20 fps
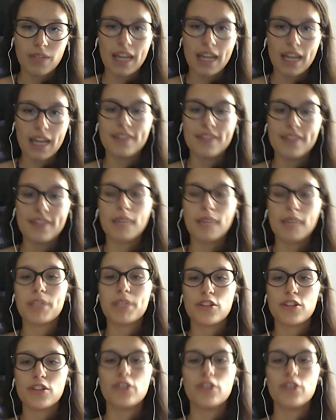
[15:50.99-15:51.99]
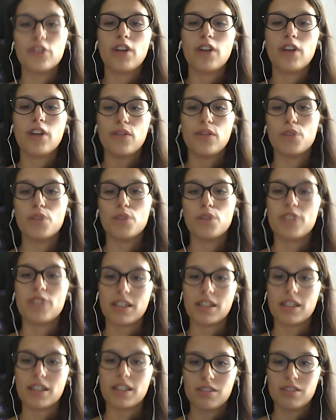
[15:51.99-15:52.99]
and take pictures of an
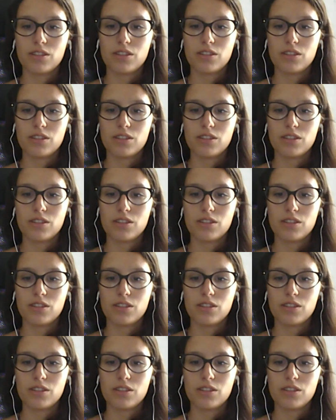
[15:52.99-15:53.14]
object.